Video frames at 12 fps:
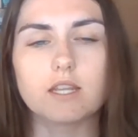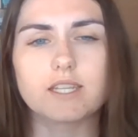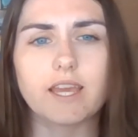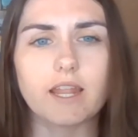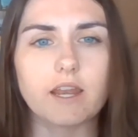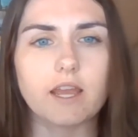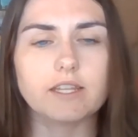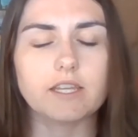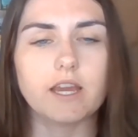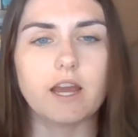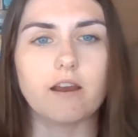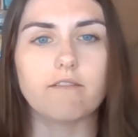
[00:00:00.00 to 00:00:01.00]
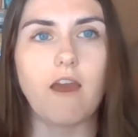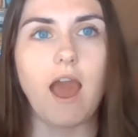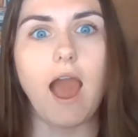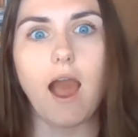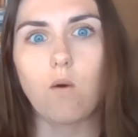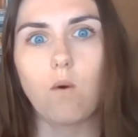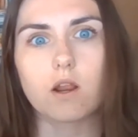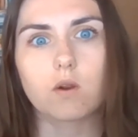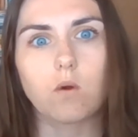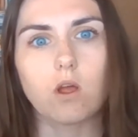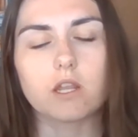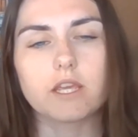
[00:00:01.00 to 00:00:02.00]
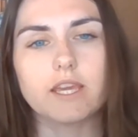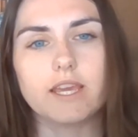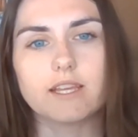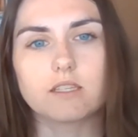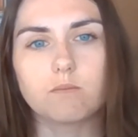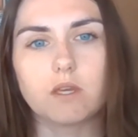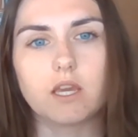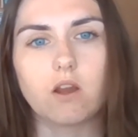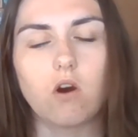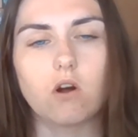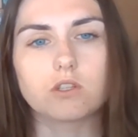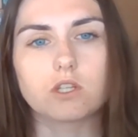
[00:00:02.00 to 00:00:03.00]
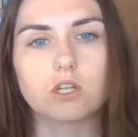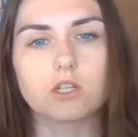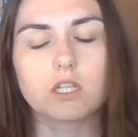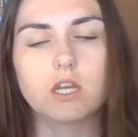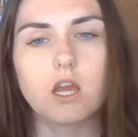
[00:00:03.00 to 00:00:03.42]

to get an idea of how water quality is being altered